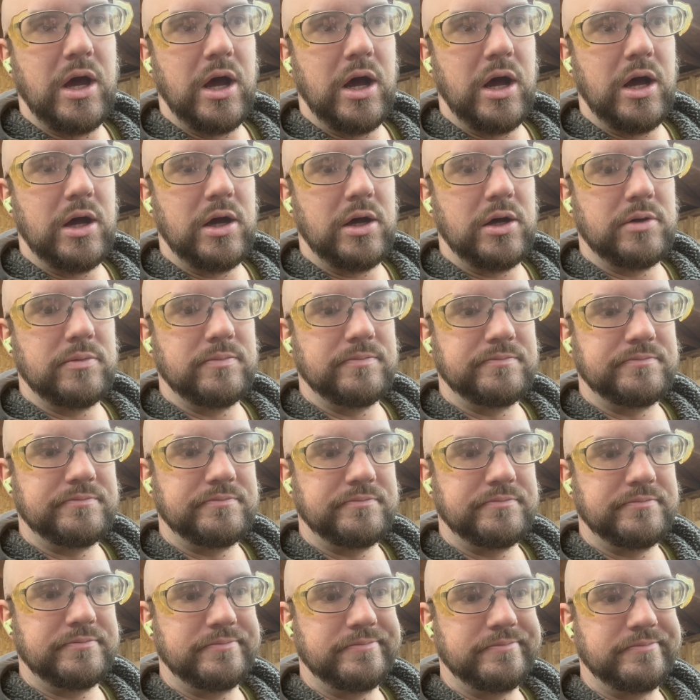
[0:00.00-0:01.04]
um,
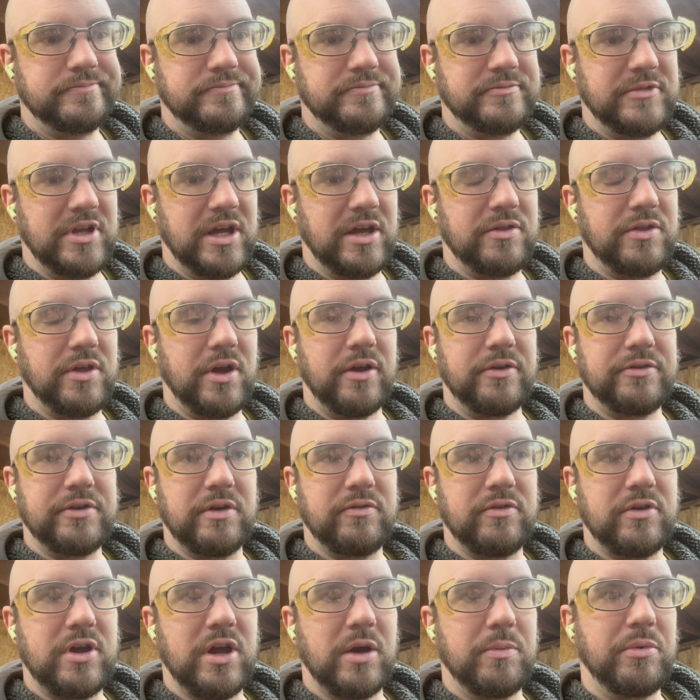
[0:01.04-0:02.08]
yeah, they also have
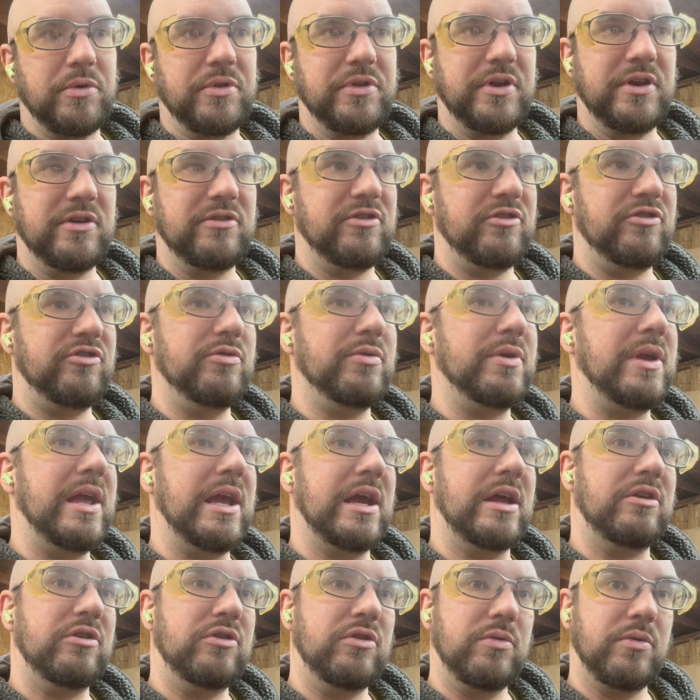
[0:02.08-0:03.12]
a couple things that you
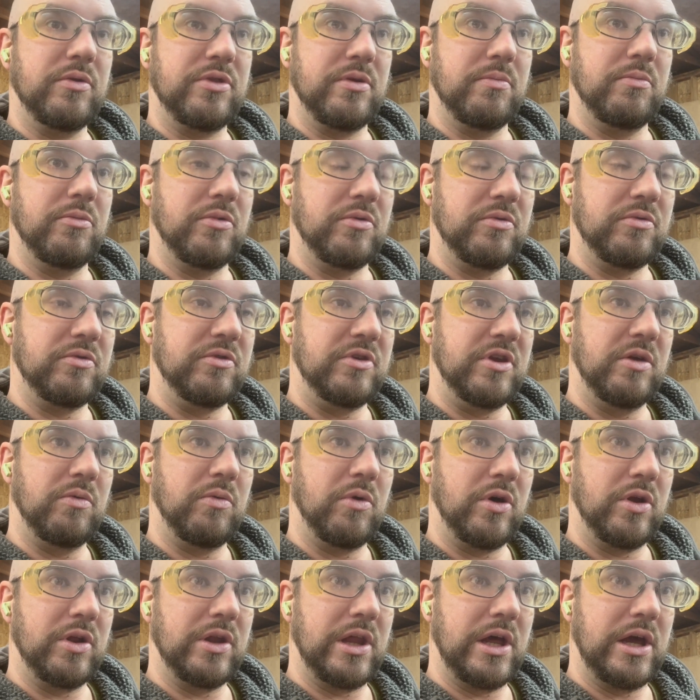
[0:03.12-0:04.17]
can't do with the
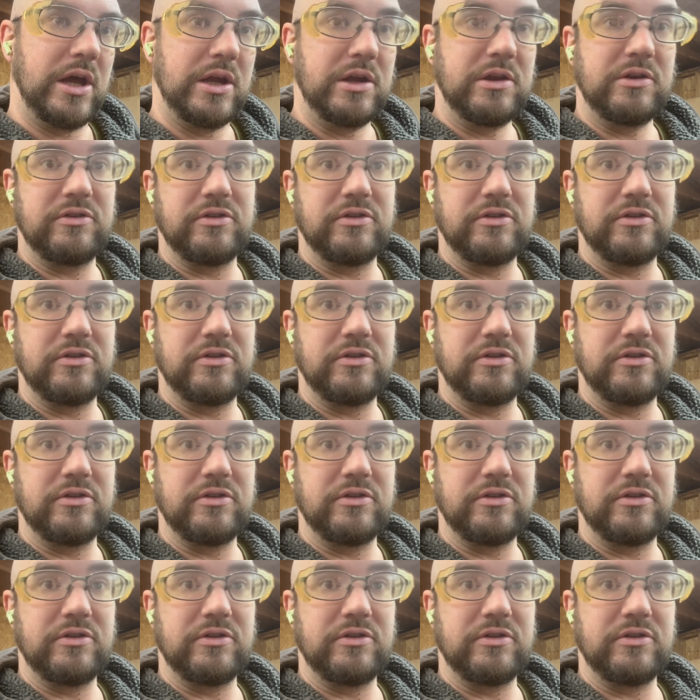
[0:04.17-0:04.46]
DeWalt line.